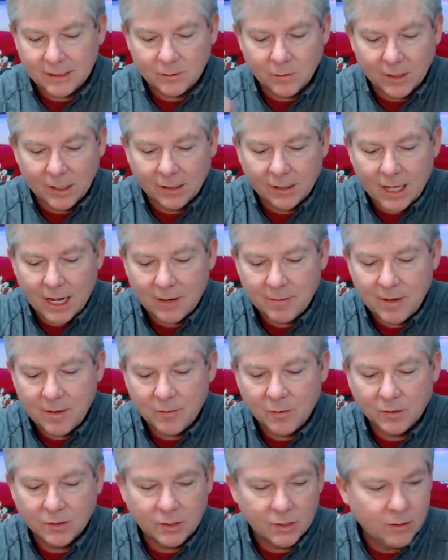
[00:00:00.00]
and that's what a lot of
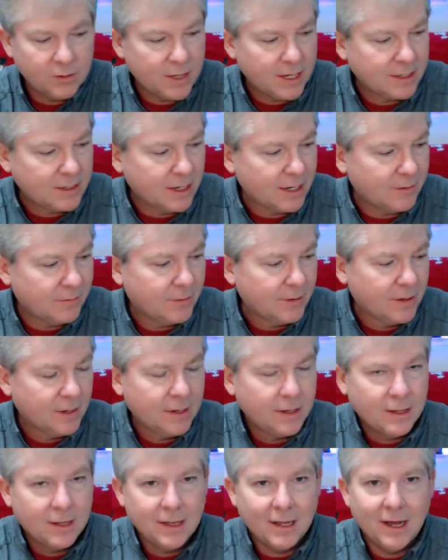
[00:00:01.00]
people do. They kind of,
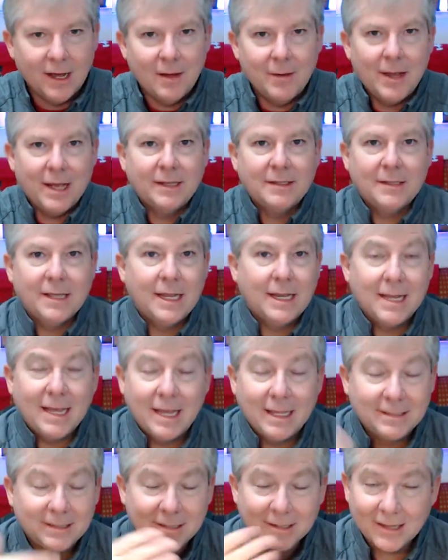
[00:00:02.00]

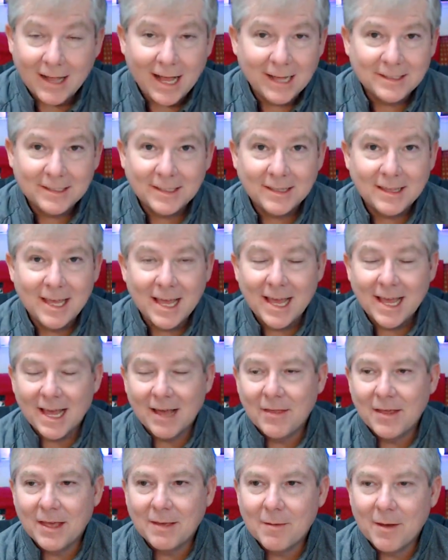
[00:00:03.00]
it's the classic thing.
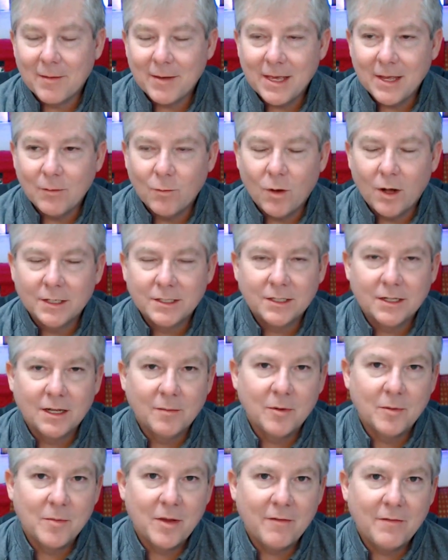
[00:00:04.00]
I think maybe he had watched a
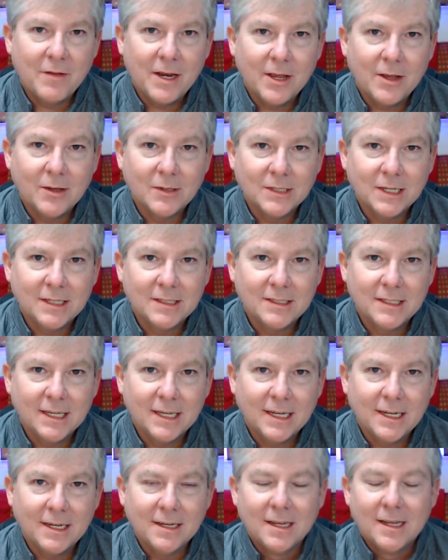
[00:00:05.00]
couple of my videos. I
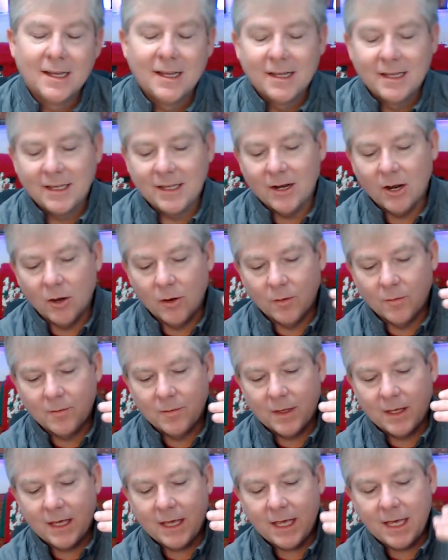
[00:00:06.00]
said,
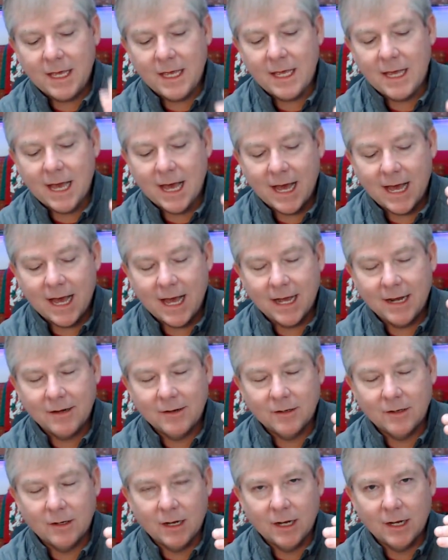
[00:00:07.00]
he
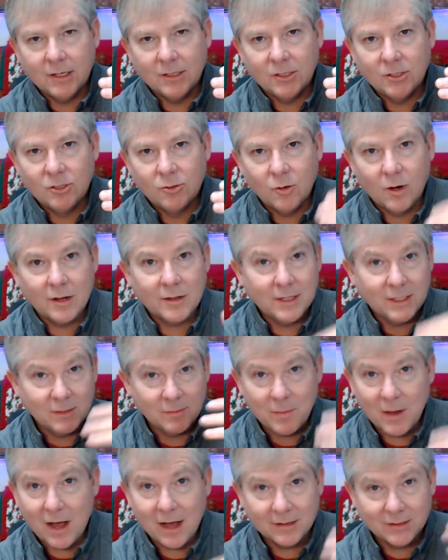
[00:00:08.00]
had drugged
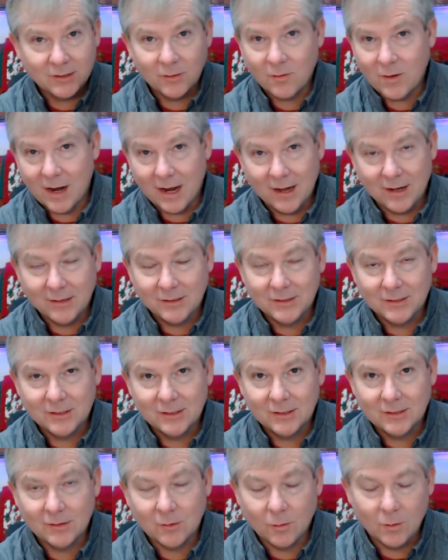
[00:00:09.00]
this box around
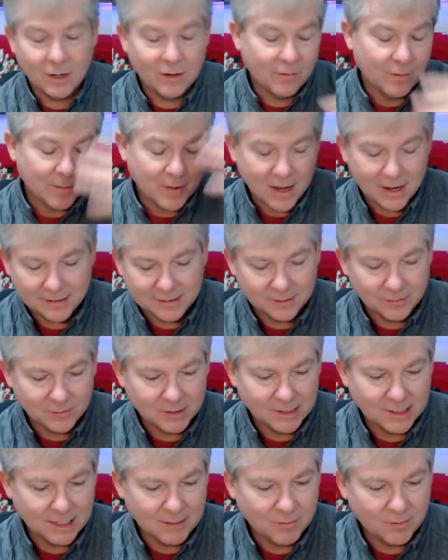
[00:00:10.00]
or whatever box it
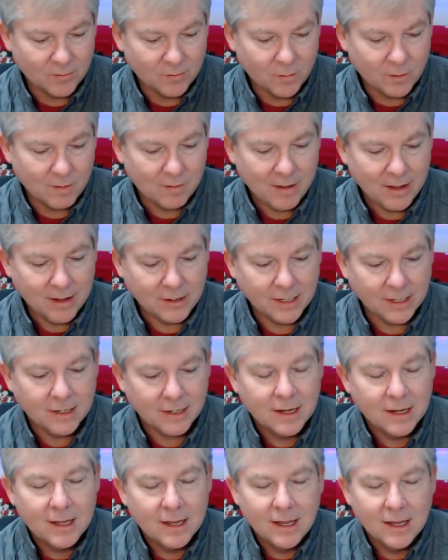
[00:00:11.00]
was in before he mailed
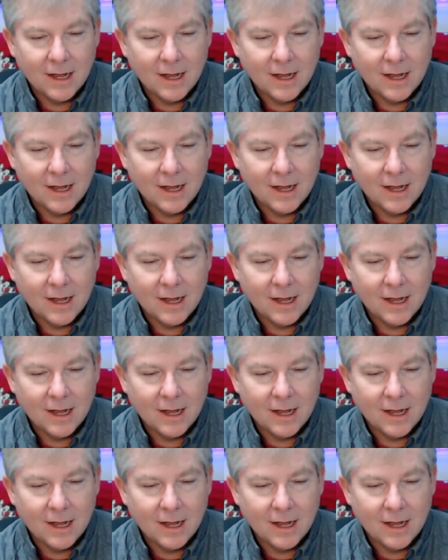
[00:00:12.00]
it